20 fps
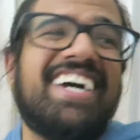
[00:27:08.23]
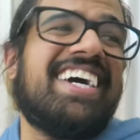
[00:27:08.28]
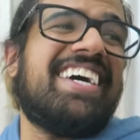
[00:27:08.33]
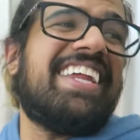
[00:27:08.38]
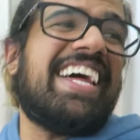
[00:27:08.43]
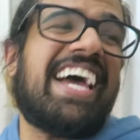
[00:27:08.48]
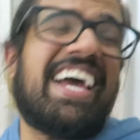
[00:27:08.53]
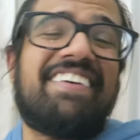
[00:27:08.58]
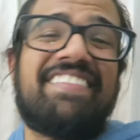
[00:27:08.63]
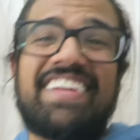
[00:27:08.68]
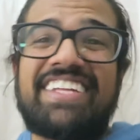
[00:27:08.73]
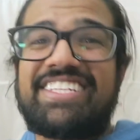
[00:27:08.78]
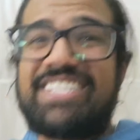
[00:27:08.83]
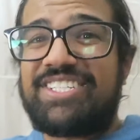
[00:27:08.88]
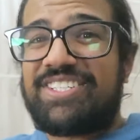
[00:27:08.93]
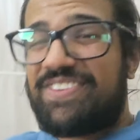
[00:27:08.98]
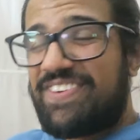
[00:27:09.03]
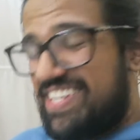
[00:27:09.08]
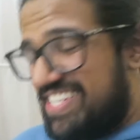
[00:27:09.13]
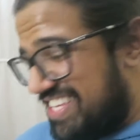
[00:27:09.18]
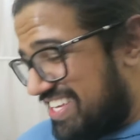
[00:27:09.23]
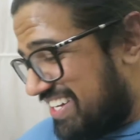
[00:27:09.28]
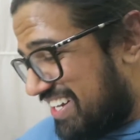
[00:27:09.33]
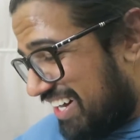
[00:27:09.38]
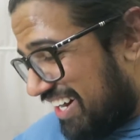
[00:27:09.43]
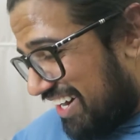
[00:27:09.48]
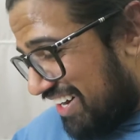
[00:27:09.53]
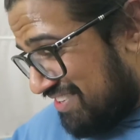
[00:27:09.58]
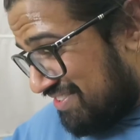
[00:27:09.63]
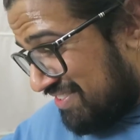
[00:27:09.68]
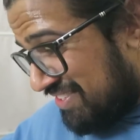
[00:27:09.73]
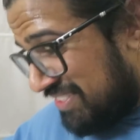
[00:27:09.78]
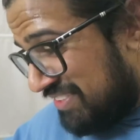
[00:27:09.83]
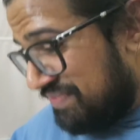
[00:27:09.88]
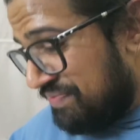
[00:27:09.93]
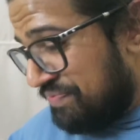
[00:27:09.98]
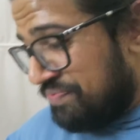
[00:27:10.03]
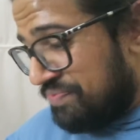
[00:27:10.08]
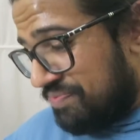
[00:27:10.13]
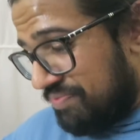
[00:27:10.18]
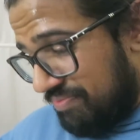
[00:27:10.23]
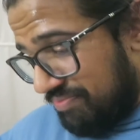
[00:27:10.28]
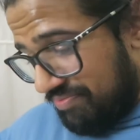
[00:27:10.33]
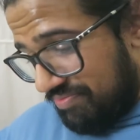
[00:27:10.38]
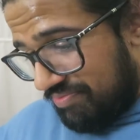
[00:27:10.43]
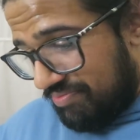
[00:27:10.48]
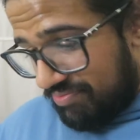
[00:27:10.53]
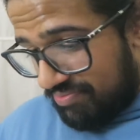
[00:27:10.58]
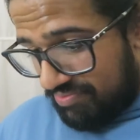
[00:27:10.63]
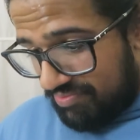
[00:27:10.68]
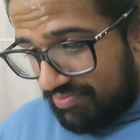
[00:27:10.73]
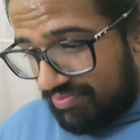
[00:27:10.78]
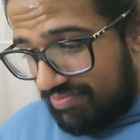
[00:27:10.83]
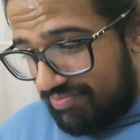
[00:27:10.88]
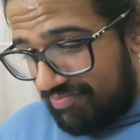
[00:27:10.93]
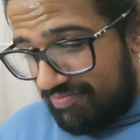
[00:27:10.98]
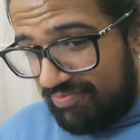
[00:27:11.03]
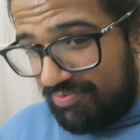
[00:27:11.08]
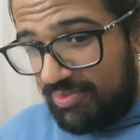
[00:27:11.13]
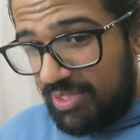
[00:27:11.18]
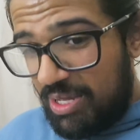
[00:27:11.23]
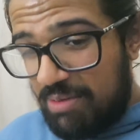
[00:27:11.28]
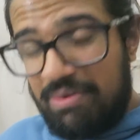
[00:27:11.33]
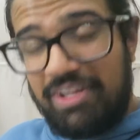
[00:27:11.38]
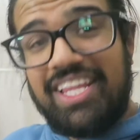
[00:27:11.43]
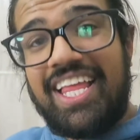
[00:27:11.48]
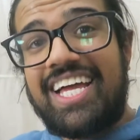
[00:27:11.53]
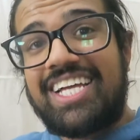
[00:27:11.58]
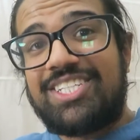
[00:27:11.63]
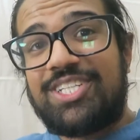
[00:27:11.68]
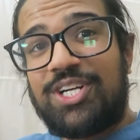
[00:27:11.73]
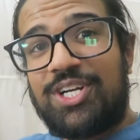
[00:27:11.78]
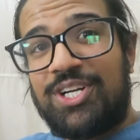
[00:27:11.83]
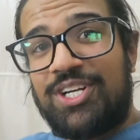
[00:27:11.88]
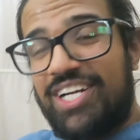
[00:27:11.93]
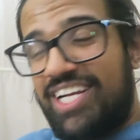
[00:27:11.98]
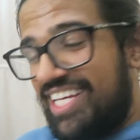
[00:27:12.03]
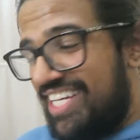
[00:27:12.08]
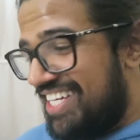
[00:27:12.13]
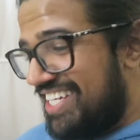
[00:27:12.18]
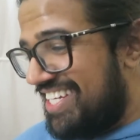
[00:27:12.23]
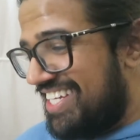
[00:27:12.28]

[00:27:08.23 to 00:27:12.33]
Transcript: And I have like this crazy cough. And my legs hurt.